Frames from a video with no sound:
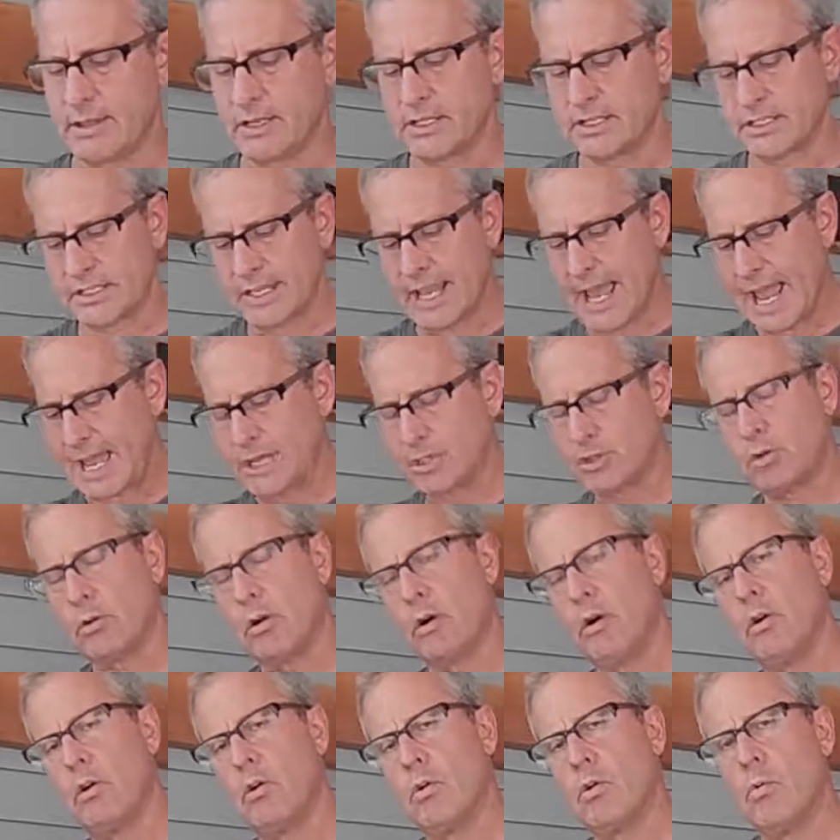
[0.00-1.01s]
the
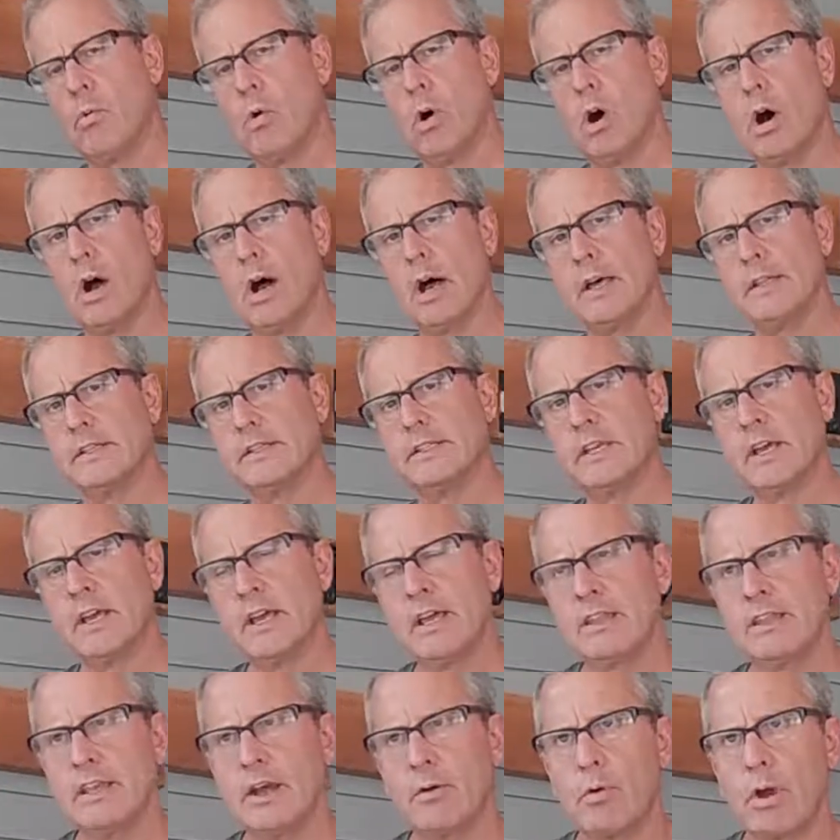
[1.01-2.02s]
schedule was
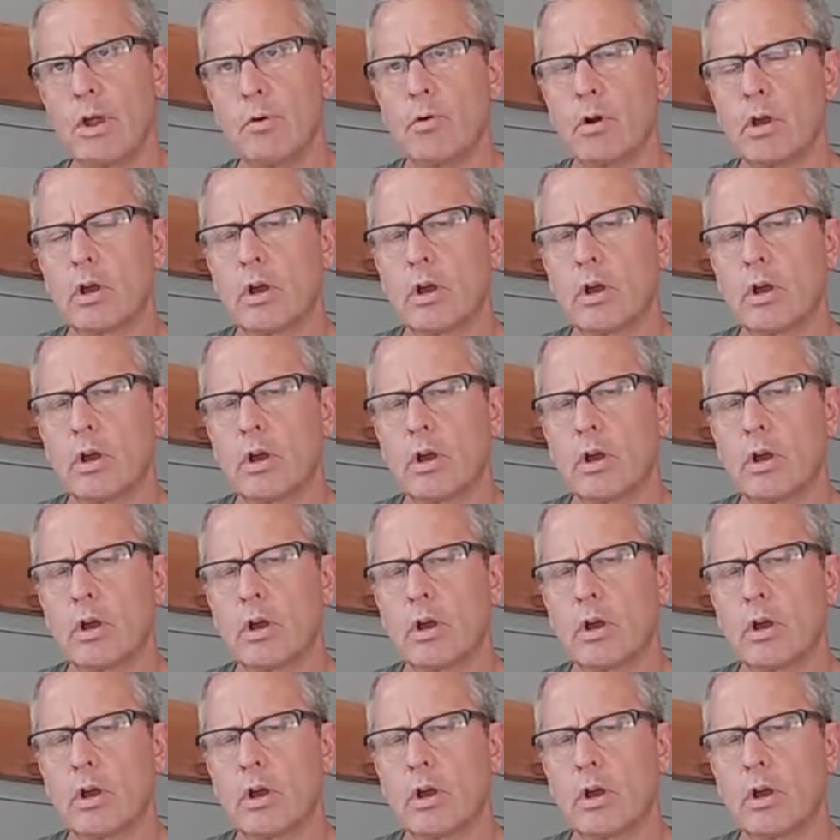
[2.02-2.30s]
that we were